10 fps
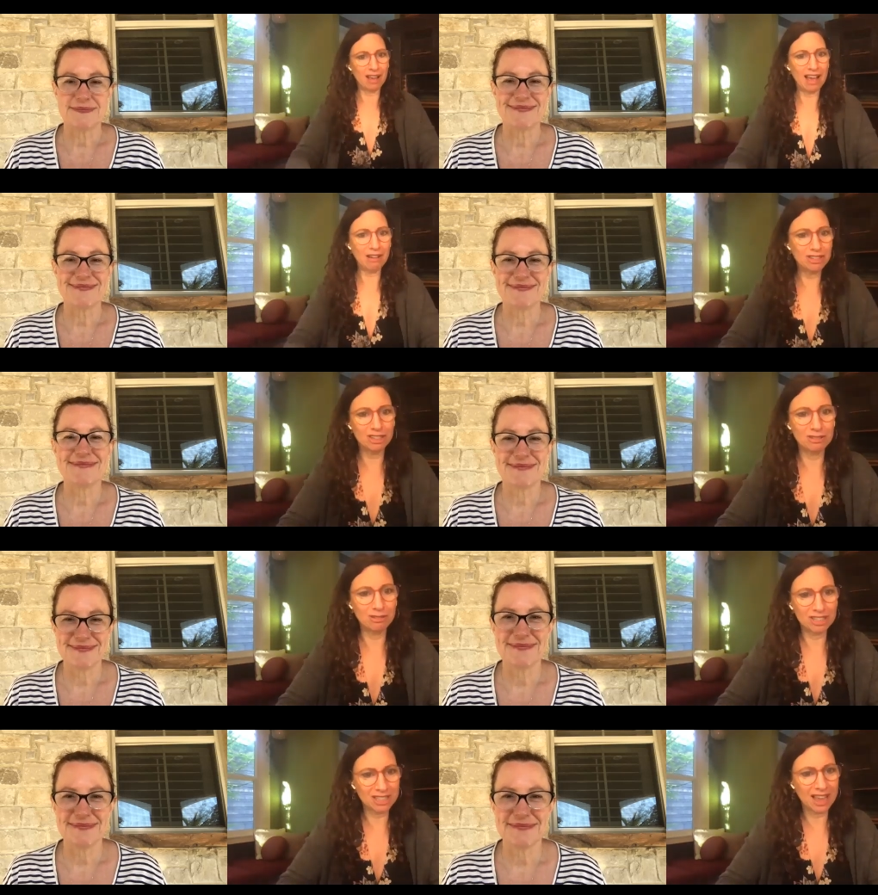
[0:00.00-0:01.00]
Speaker 1: How would
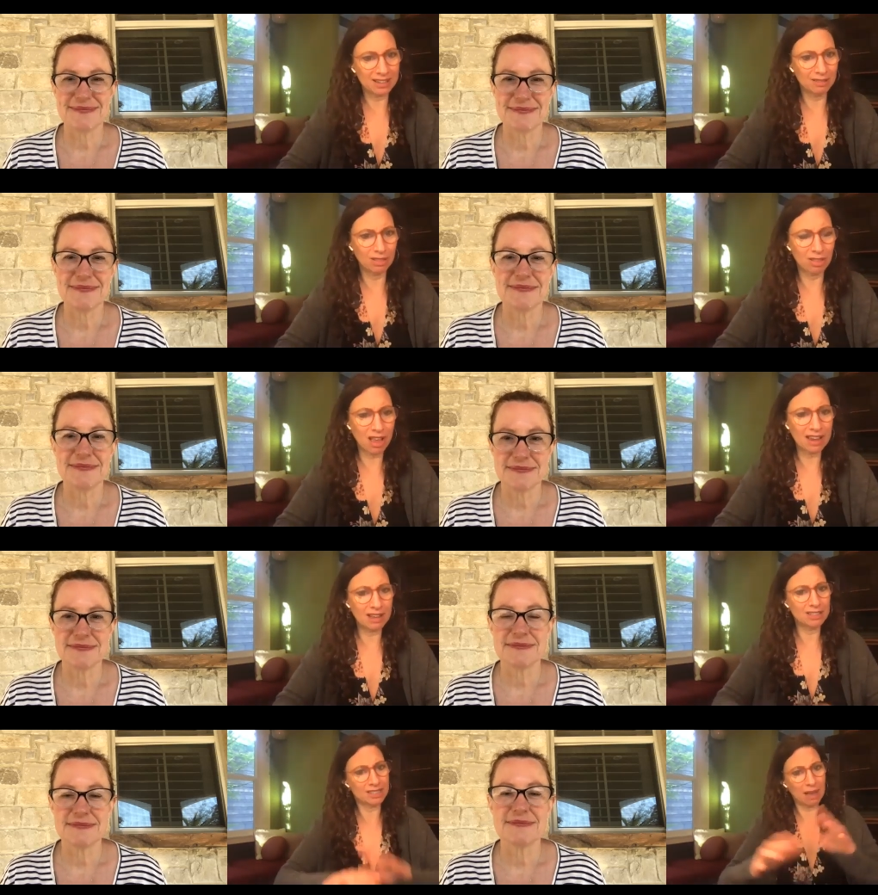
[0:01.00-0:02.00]
you, is that kind
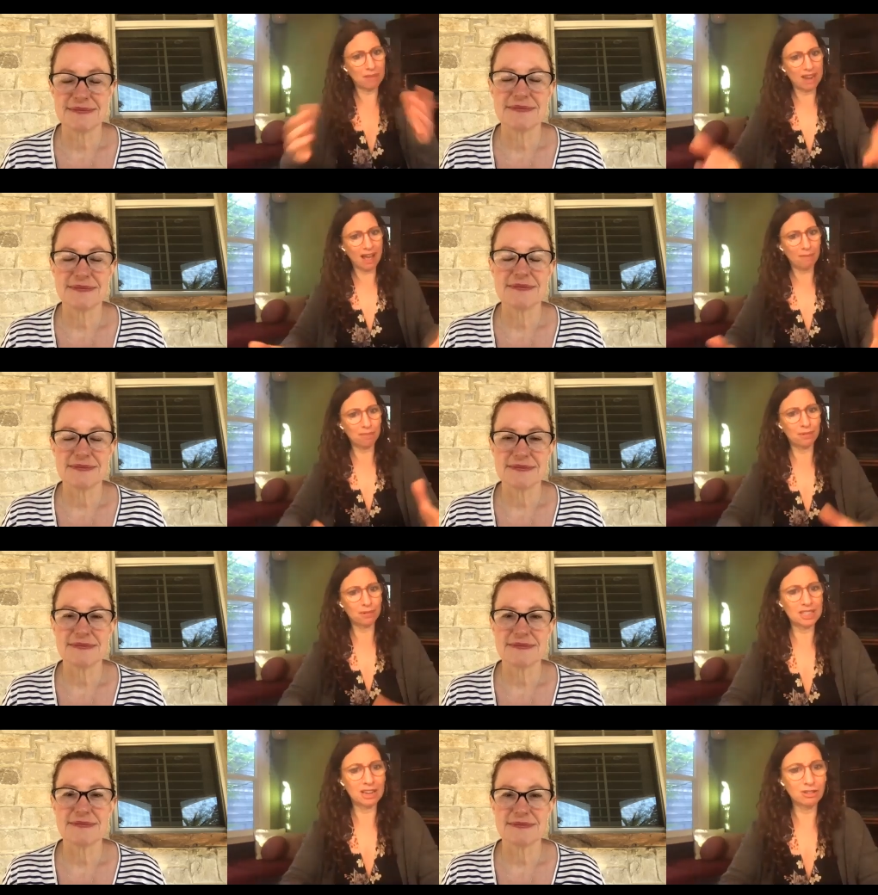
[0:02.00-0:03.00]
of sum it up,
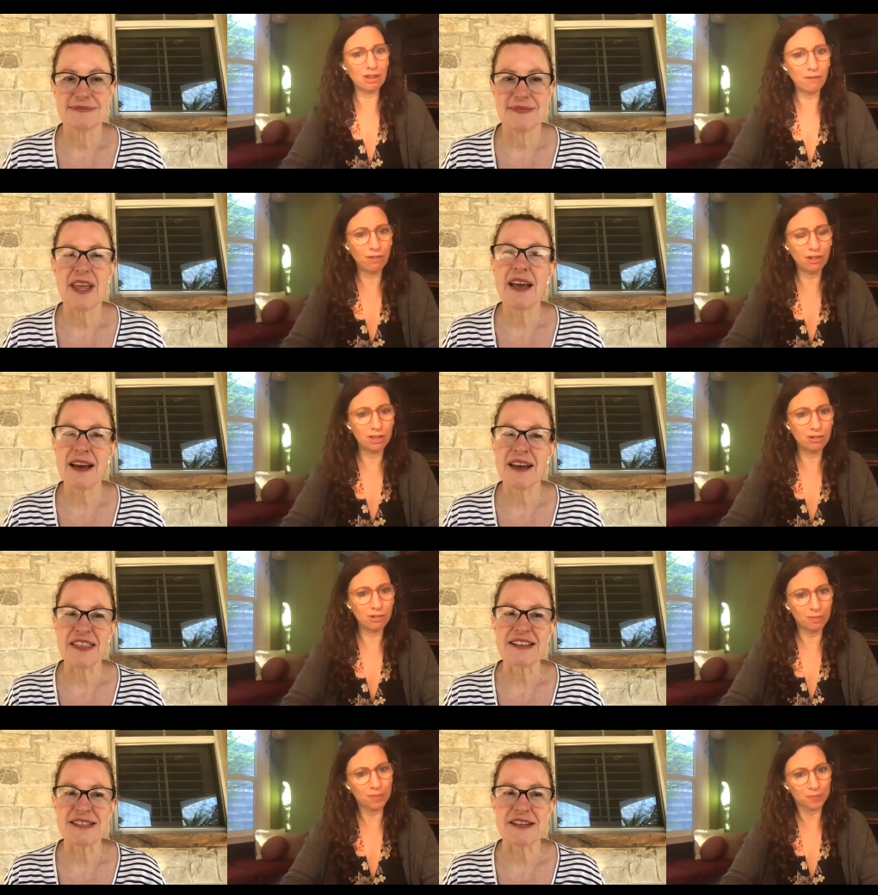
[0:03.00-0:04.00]
Sandra, yeah, for you? I
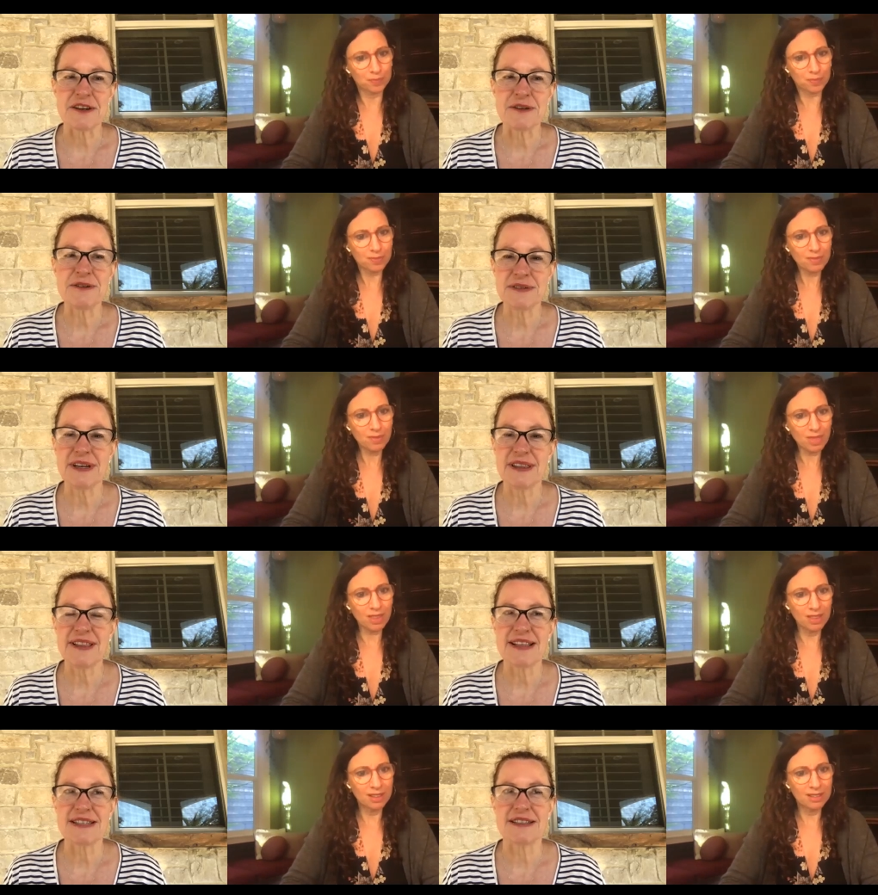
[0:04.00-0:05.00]
think
Speaker 2: so. I think
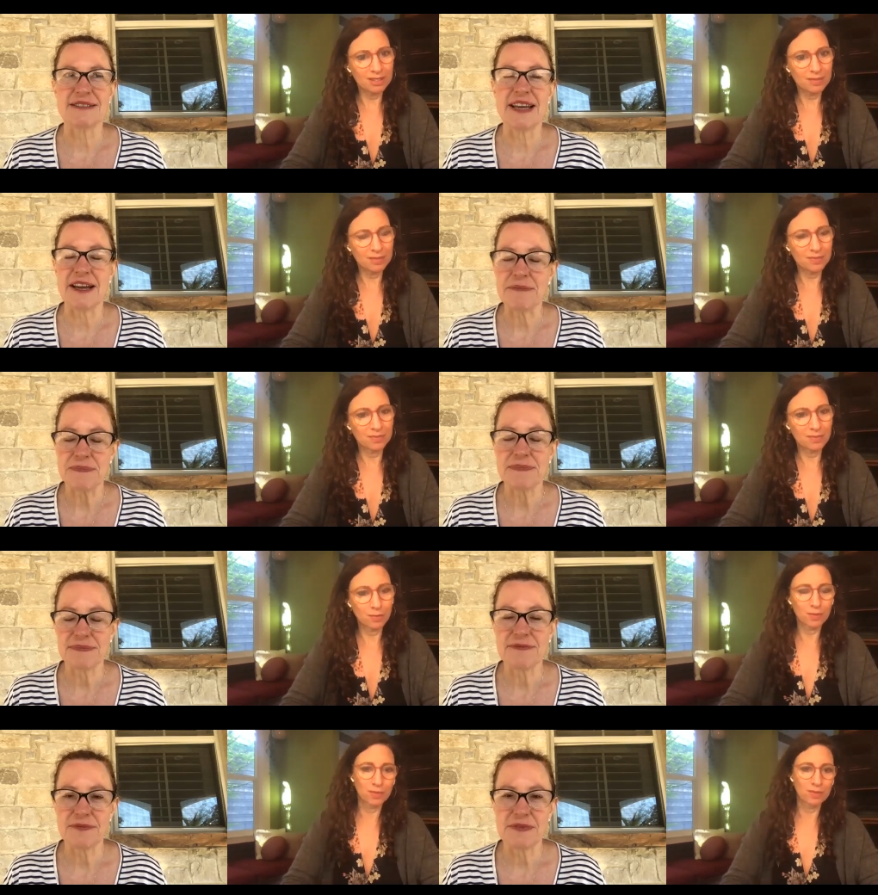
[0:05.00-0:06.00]
that's a, yeah,
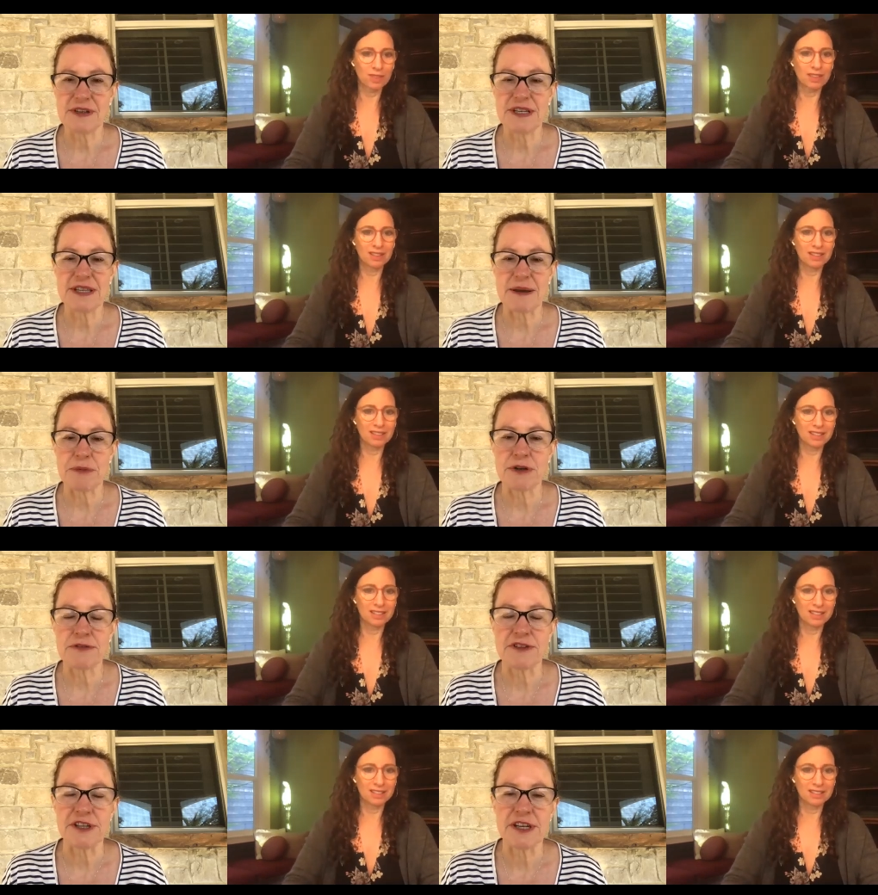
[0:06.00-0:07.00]
you did that
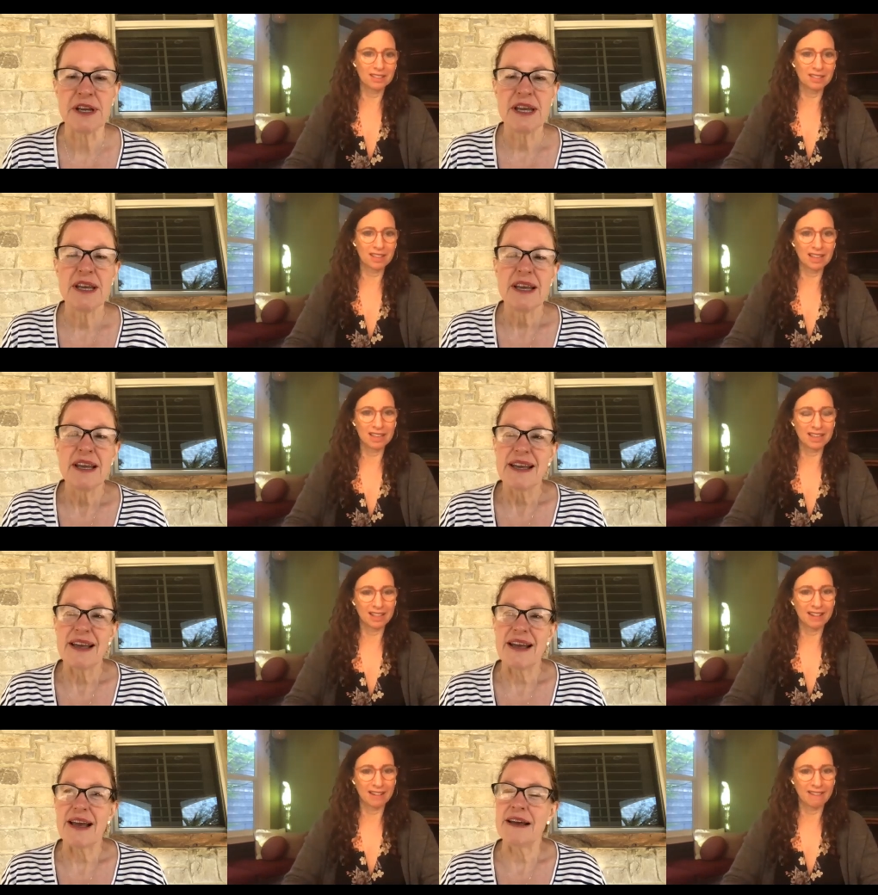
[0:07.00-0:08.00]
beautifully.
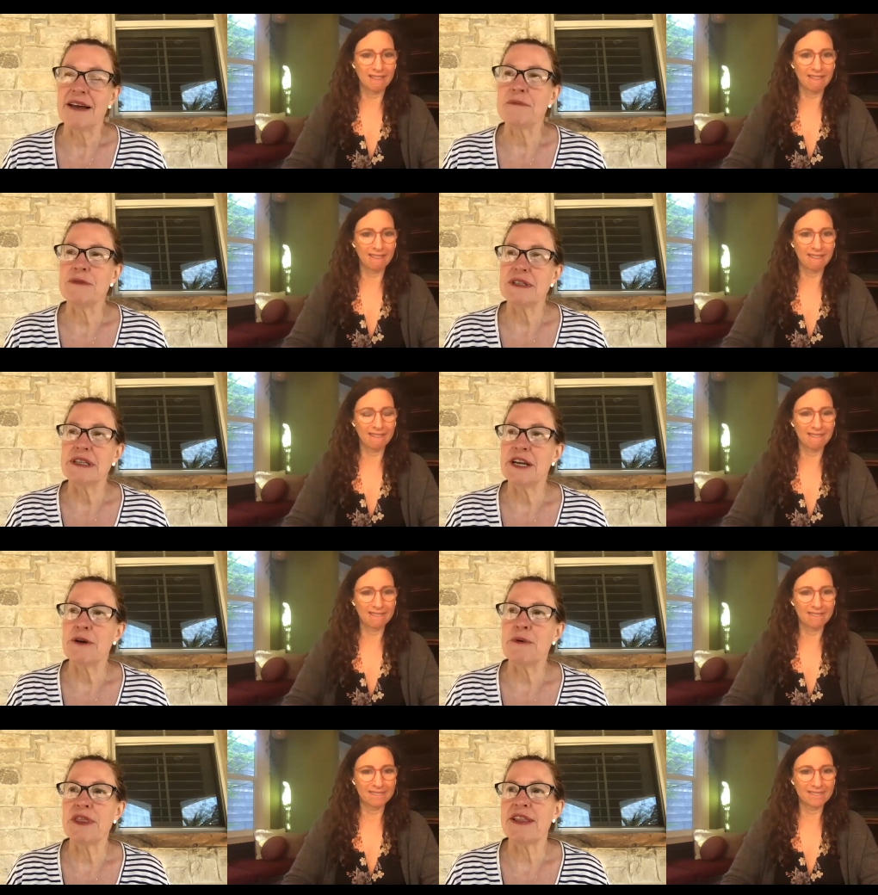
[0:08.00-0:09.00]
Um, you know,
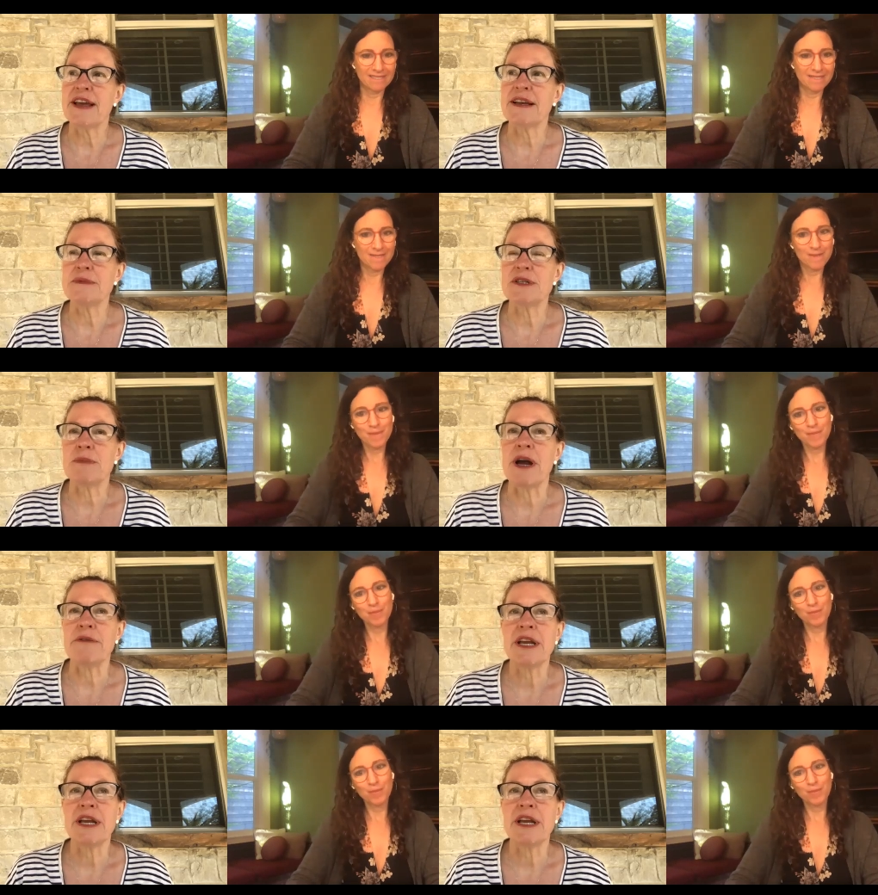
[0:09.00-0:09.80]
one thing that comes to mind, we